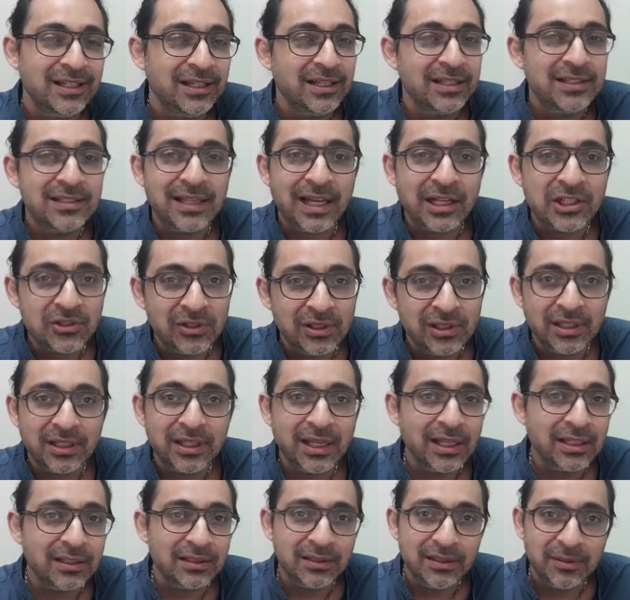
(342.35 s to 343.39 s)
It's actually,
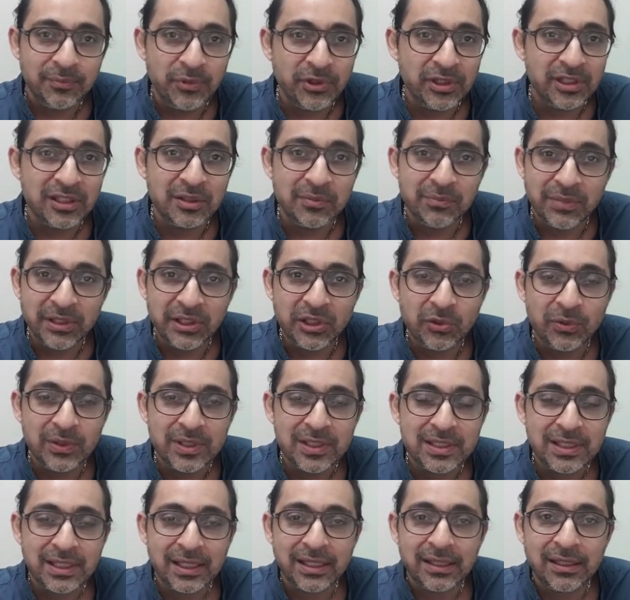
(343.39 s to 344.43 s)
again, pretty
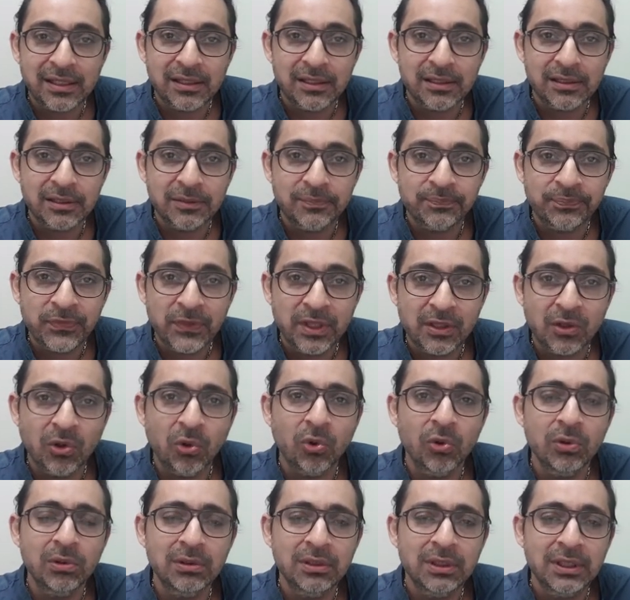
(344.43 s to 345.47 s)
ambiguous, and the
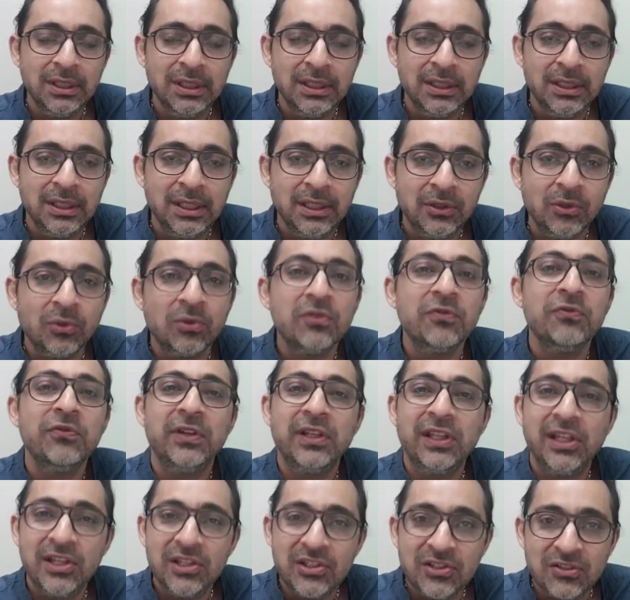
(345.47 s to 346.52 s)
whole
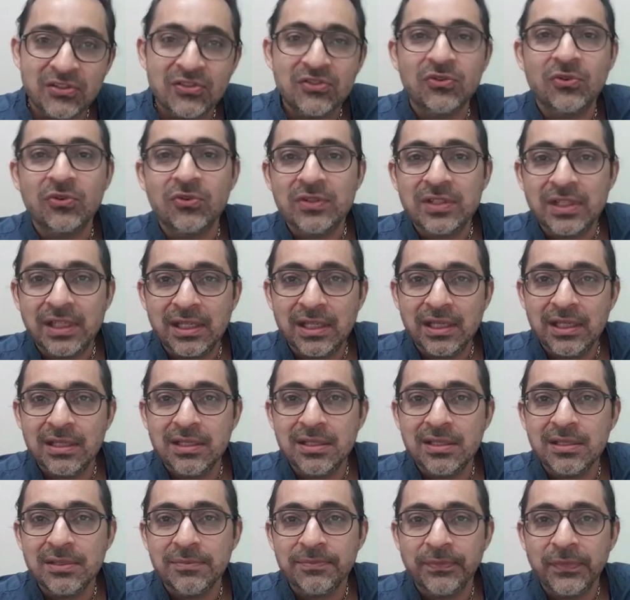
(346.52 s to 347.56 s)
notification, so to say,
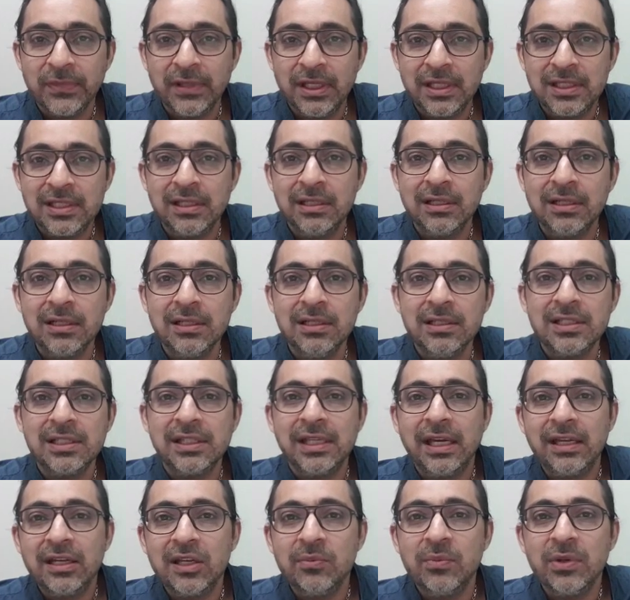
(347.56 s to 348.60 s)
is a little
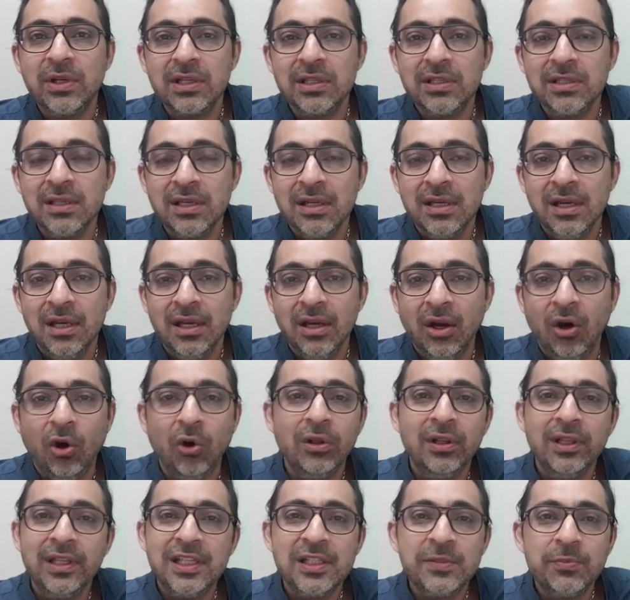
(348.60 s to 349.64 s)
scary because
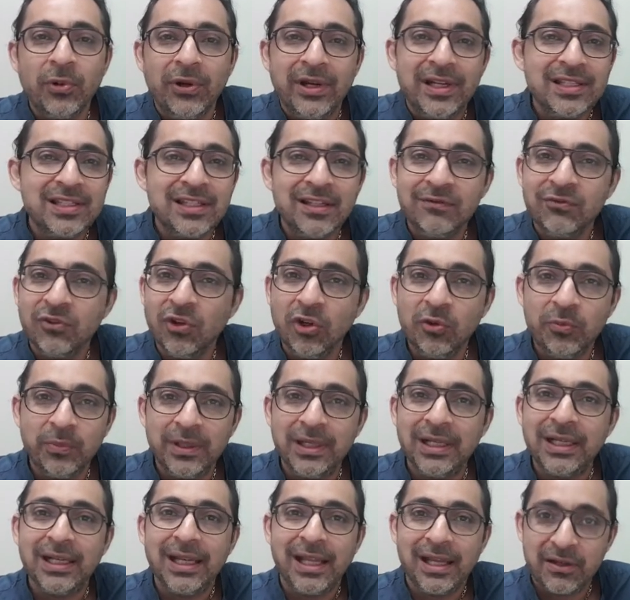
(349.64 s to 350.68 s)
all these points have not
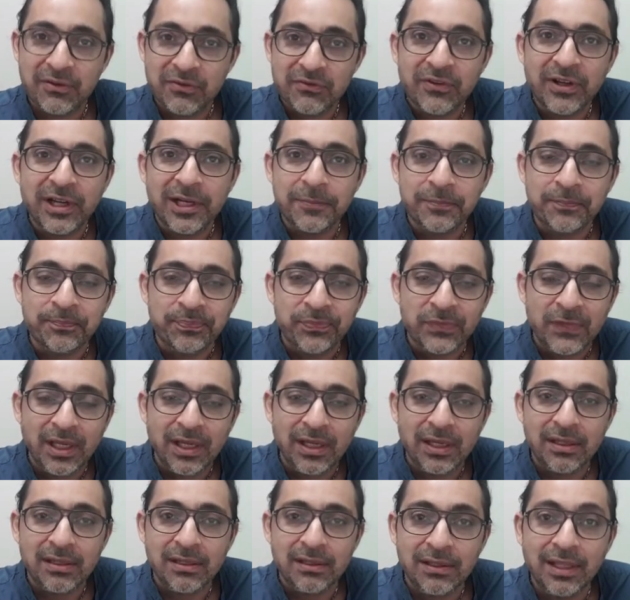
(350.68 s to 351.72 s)
been clarified.
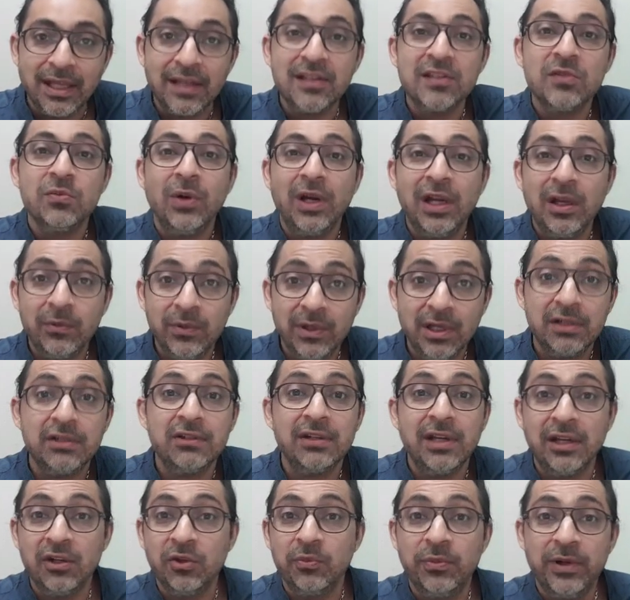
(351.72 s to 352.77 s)
And that is why we are
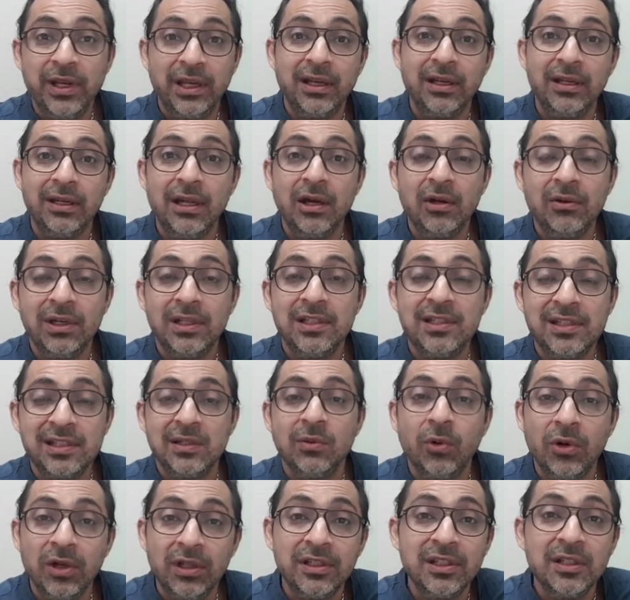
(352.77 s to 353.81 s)
trying to break it down and see
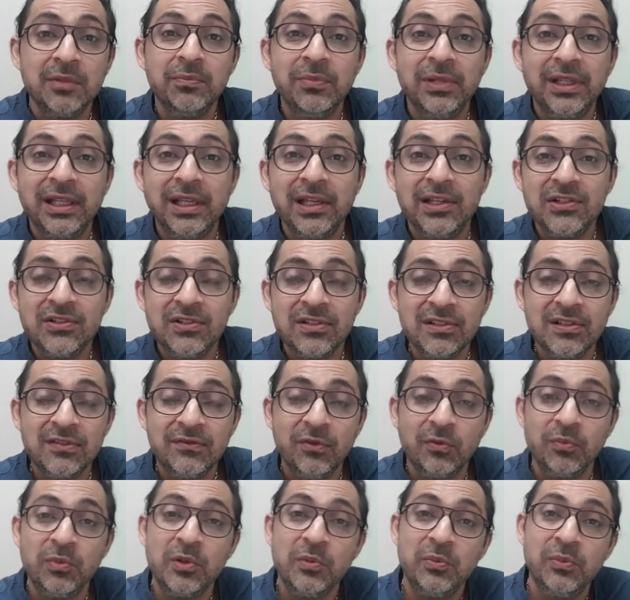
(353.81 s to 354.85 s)
what are the implications
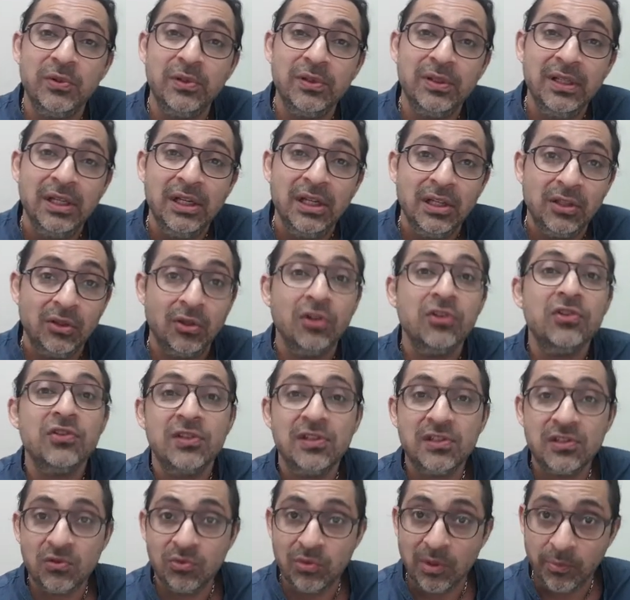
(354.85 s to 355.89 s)
for people, not
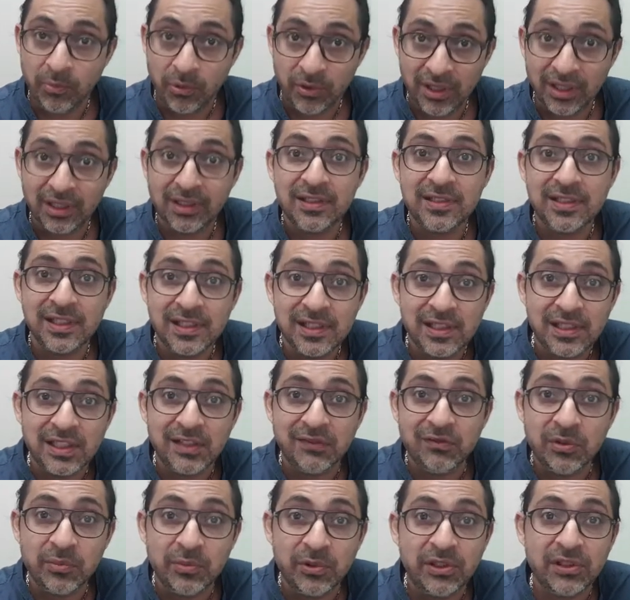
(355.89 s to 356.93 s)
just who are putting the
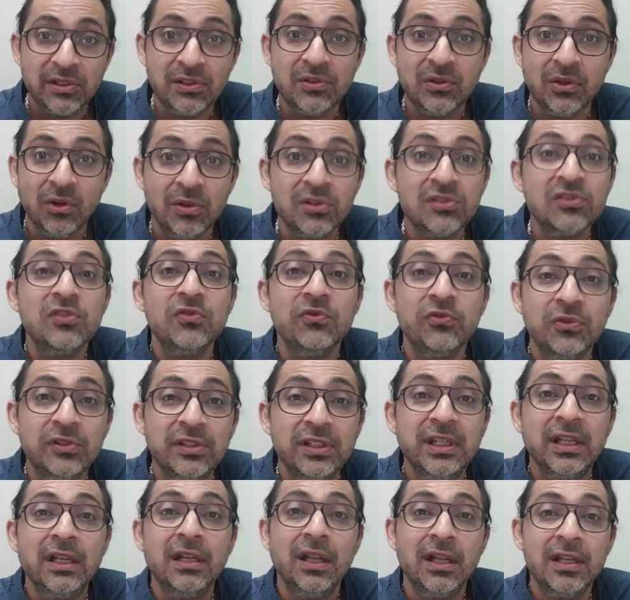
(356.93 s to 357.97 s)
CCTV, but also for
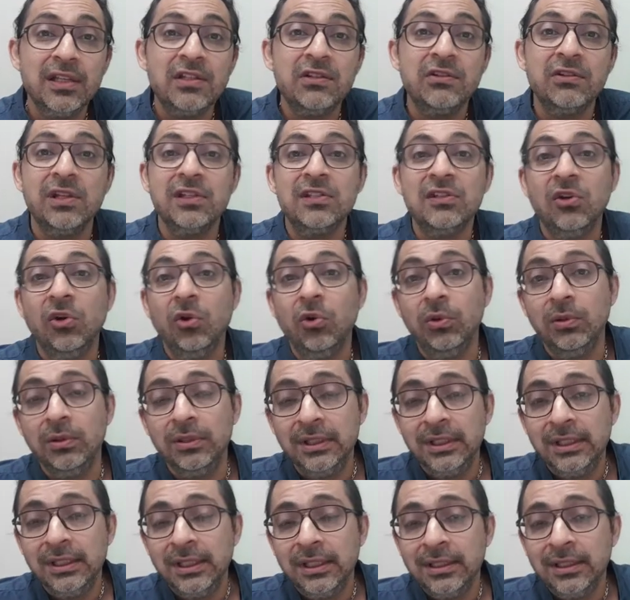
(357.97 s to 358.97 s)
the industry as a whole.